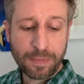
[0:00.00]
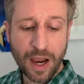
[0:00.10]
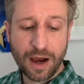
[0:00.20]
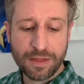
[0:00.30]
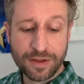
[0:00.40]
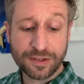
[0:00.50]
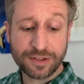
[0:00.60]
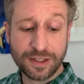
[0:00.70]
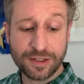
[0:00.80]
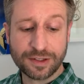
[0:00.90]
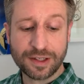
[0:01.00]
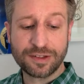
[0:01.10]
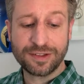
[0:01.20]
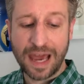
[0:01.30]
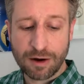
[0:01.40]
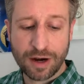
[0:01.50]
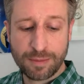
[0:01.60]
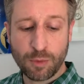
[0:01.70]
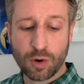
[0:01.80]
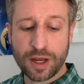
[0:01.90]
Uh, this is Saturday
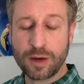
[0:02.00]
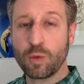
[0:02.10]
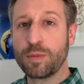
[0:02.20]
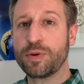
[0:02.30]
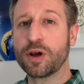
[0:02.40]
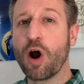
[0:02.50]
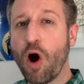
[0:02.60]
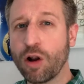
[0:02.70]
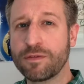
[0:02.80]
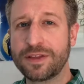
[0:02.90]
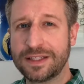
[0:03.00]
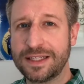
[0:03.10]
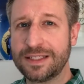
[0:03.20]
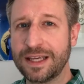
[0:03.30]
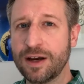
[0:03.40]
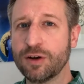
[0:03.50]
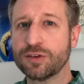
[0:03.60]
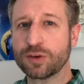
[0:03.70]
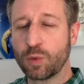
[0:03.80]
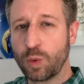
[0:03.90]
morning. We'll put all of the
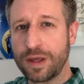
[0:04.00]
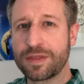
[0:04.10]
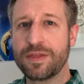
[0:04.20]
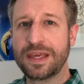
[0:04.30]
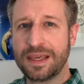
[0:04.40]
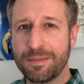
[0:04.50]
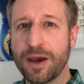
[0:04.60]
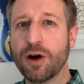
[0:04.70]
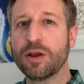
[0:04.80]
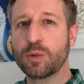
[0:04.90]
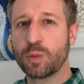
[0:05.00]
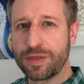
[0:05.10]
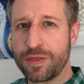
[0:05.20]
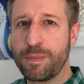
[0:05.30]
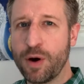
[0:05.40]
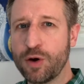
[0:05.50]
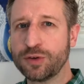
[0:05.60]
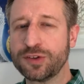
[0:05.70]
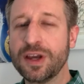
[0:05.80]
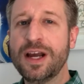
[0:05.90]
details with the email and with the
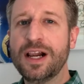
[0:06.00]
post.